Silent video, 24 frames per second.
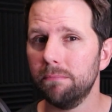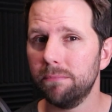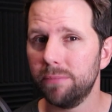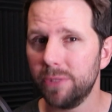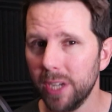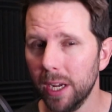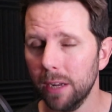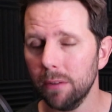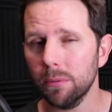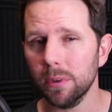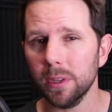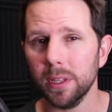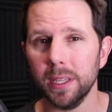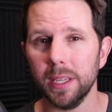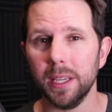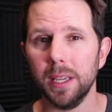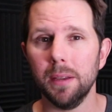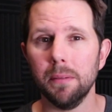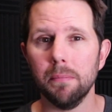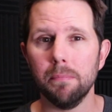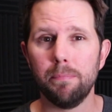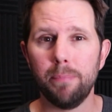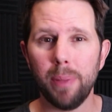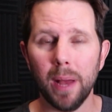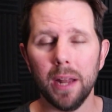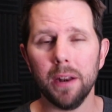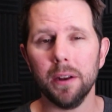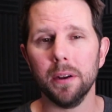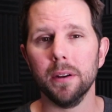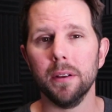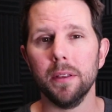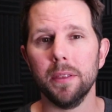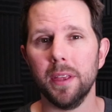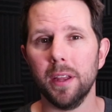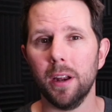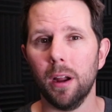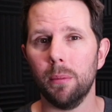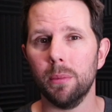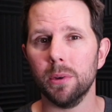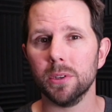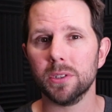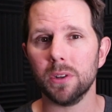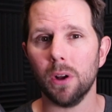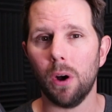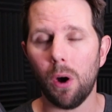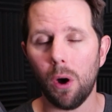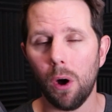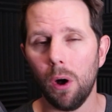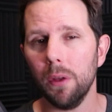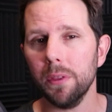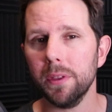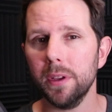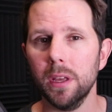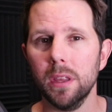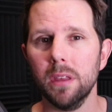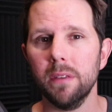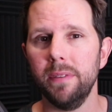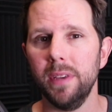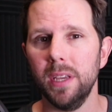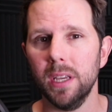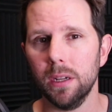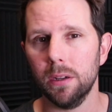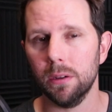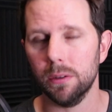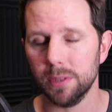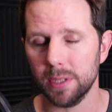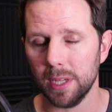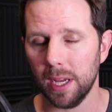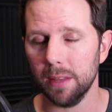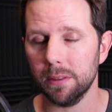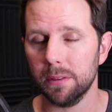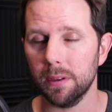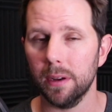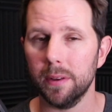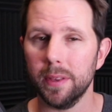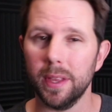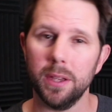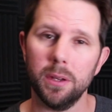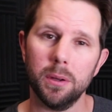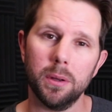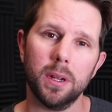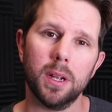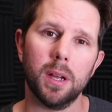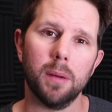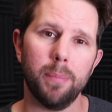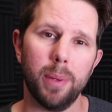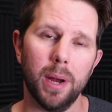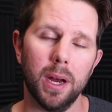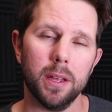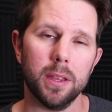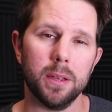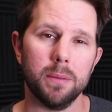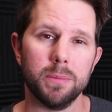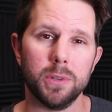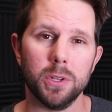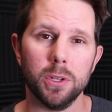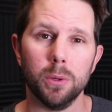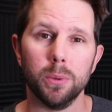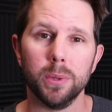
generally better than almost all the other vehicles out there that you can compare them to,